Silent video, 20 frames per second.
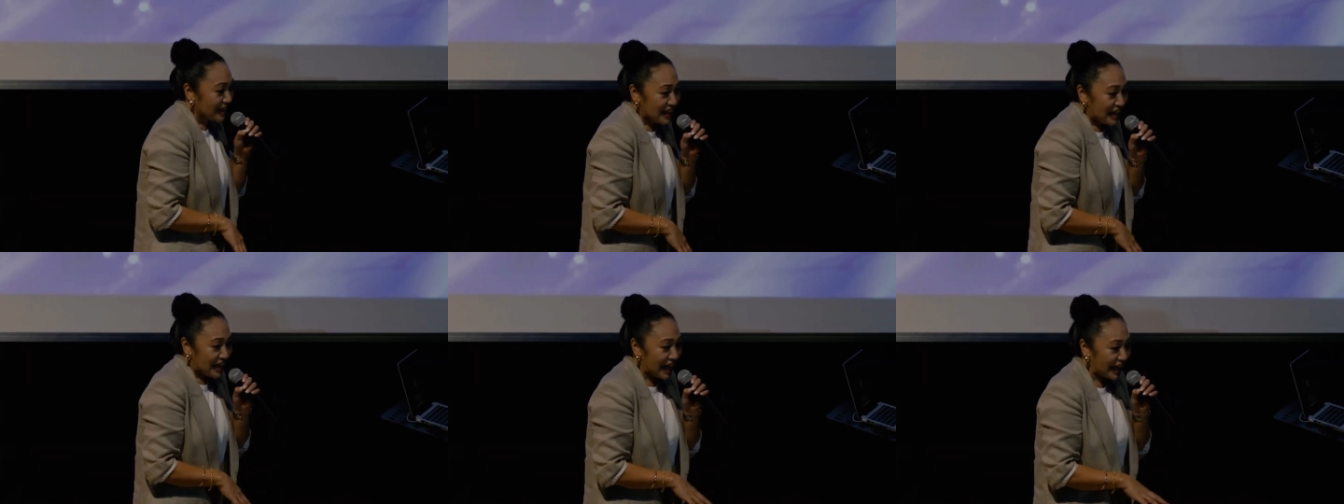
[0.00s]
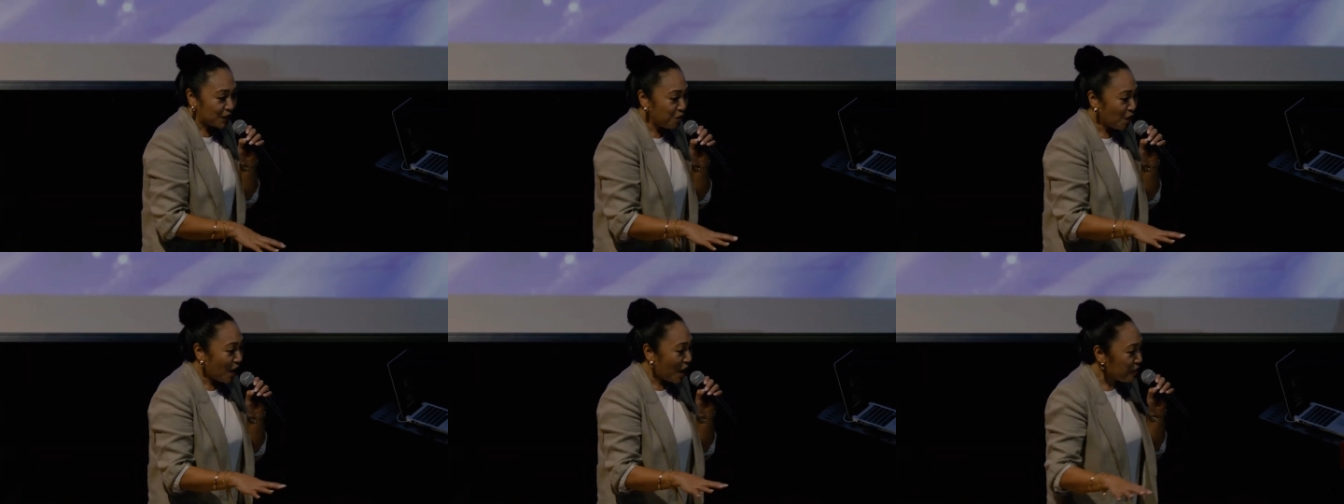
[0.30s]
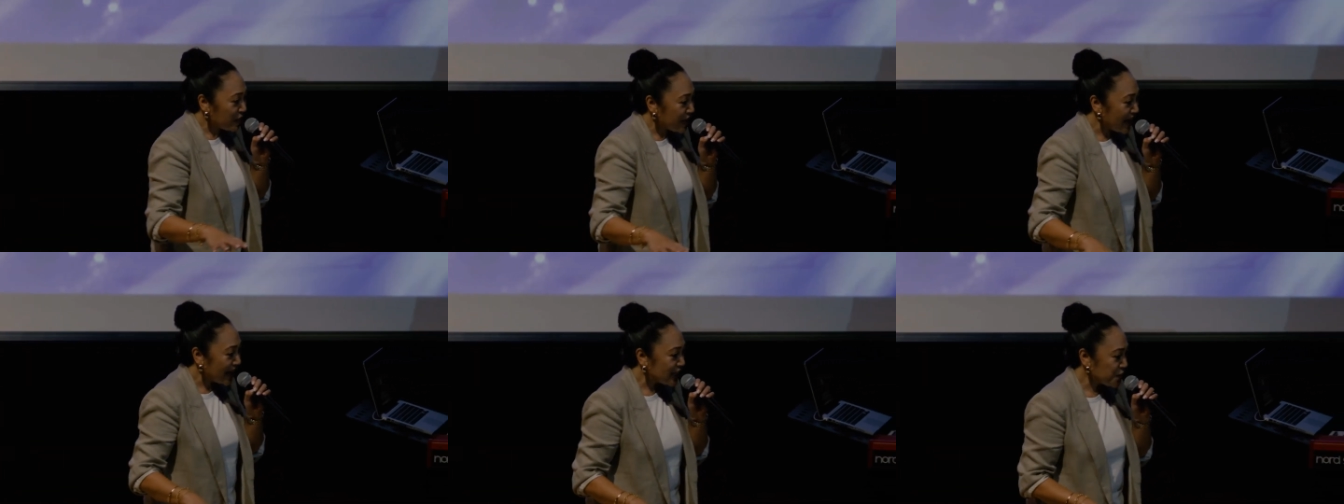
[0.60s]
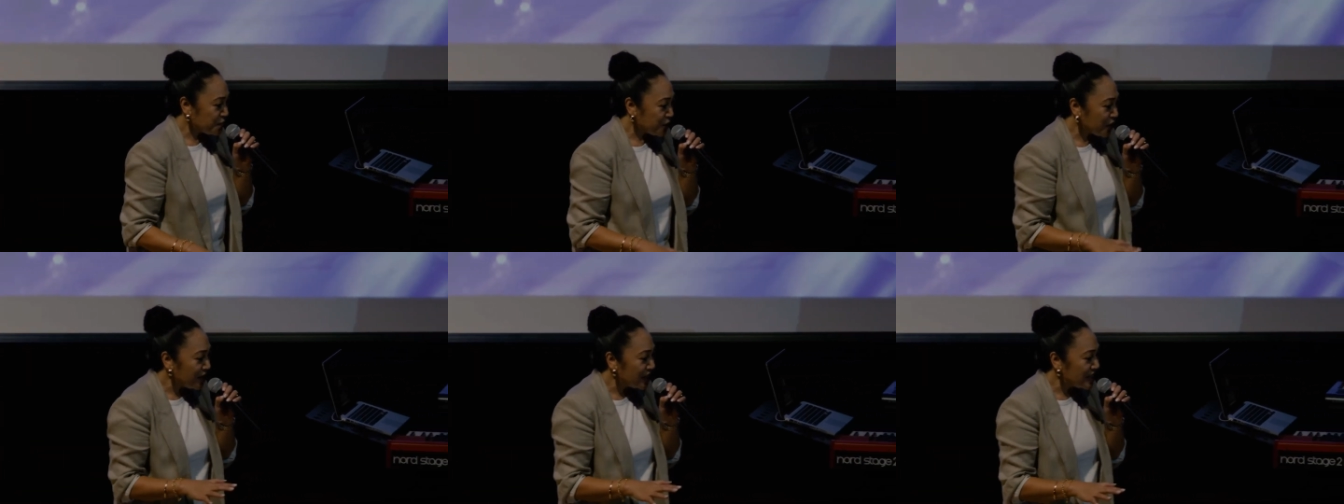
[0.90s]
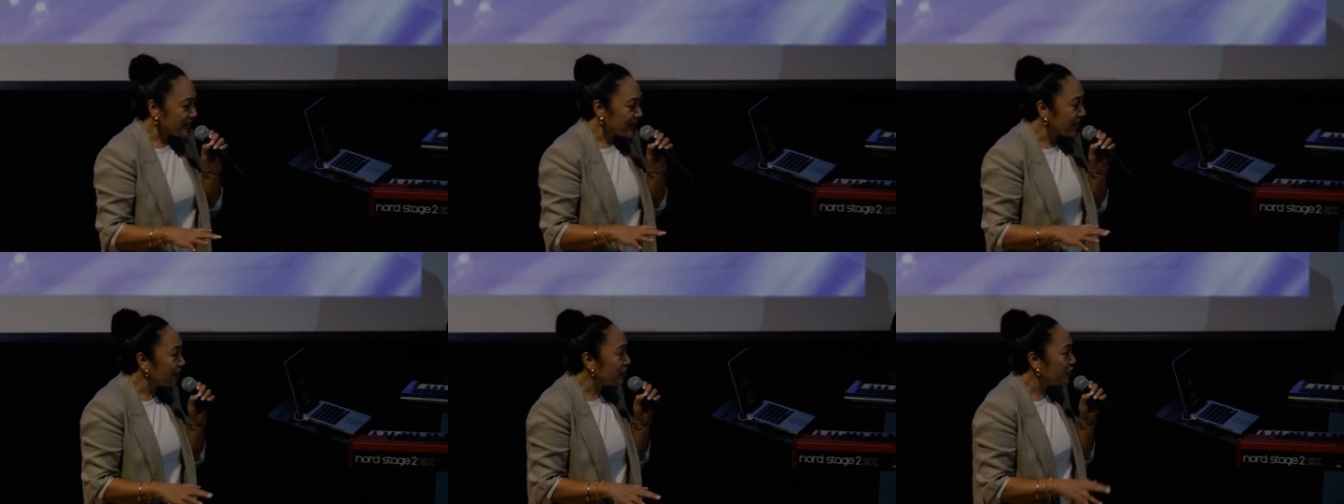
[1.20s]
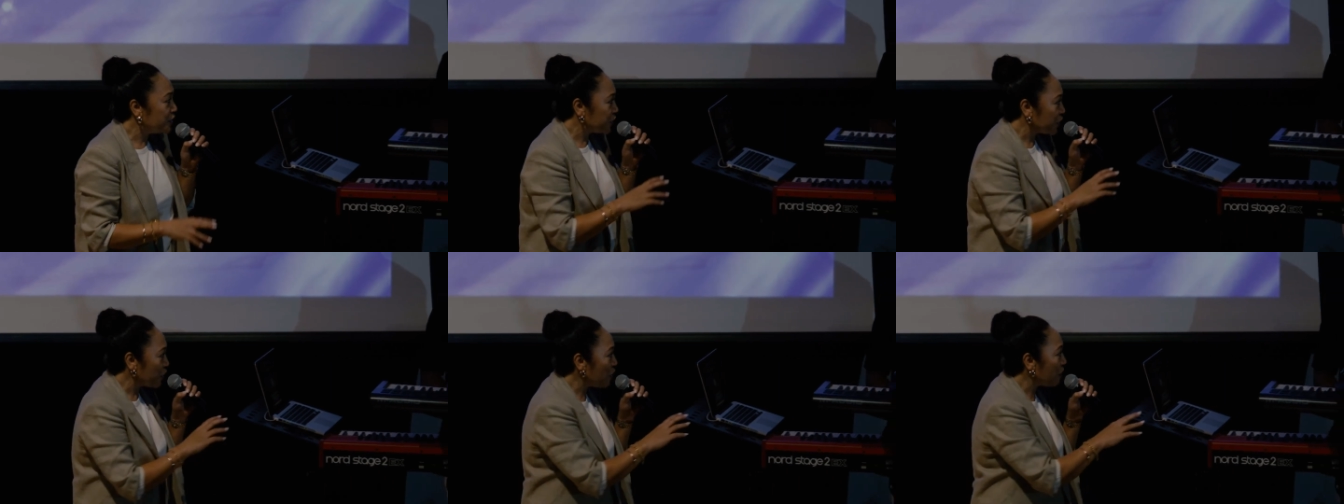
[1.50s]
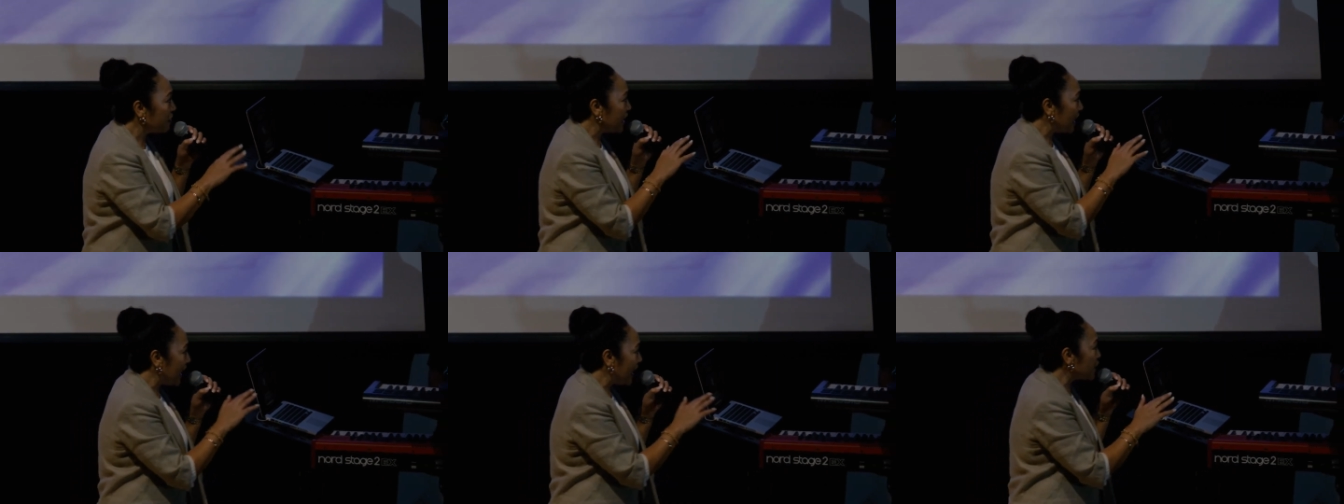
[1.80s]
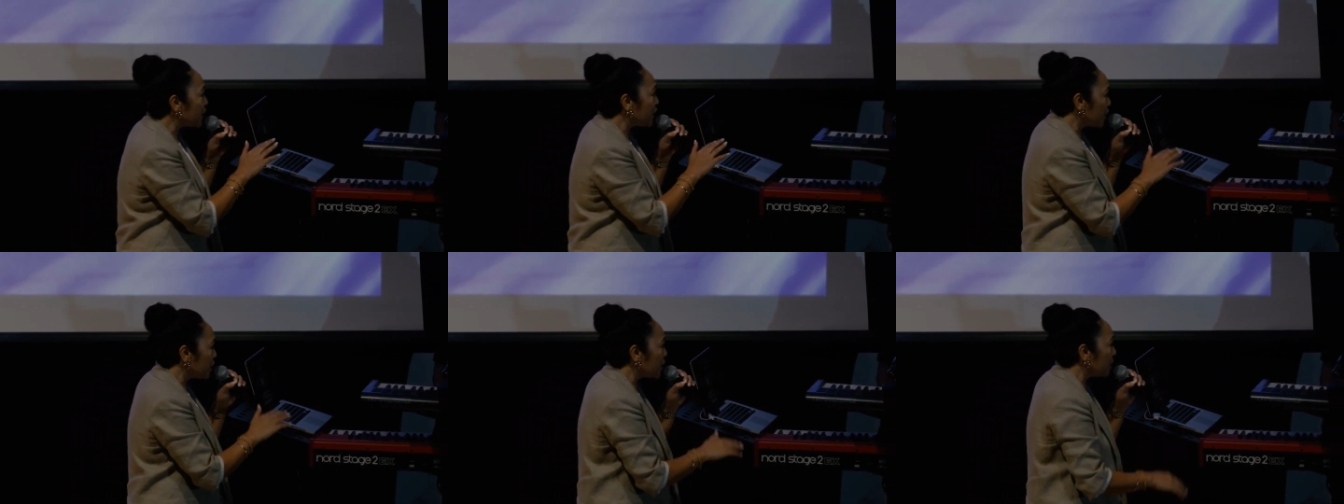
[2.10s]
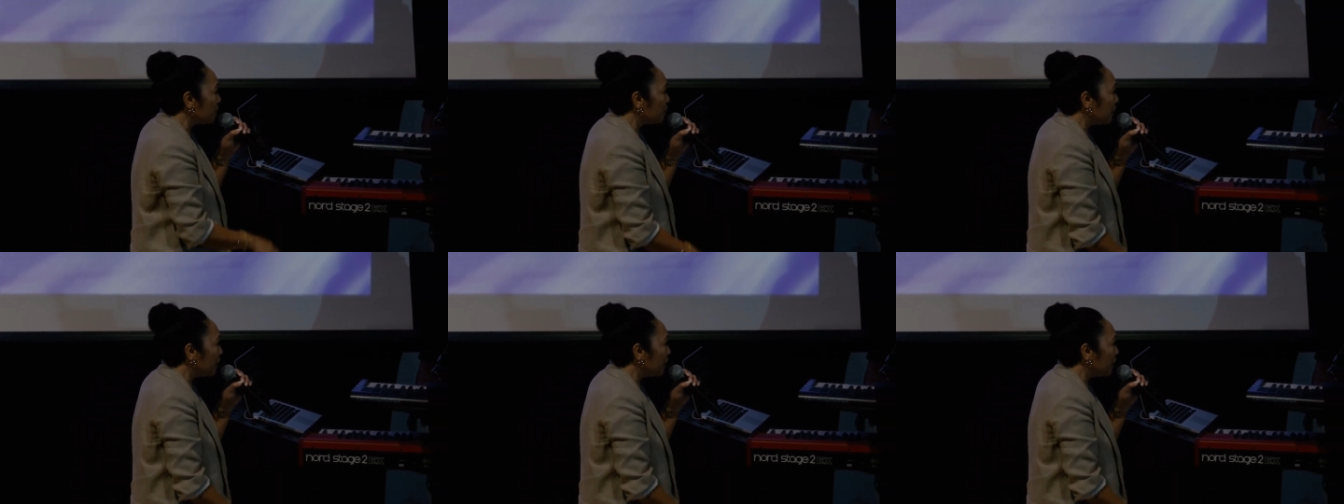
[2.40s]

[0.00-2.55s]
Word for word: like what we experience here is your relationship